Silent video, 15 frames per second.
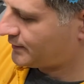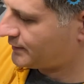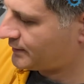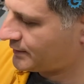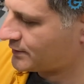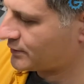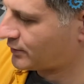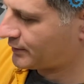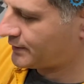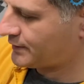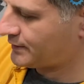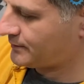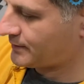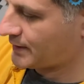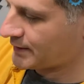that
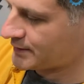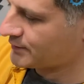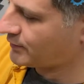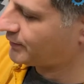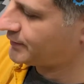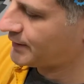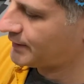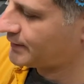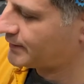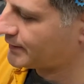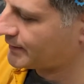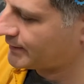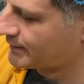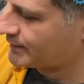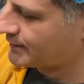that's not it.
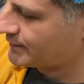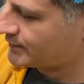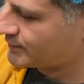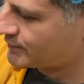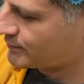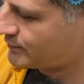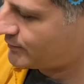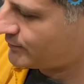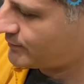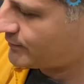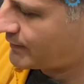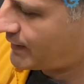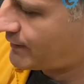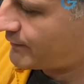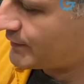So
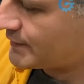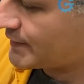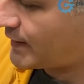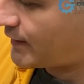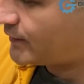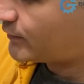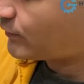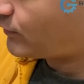every second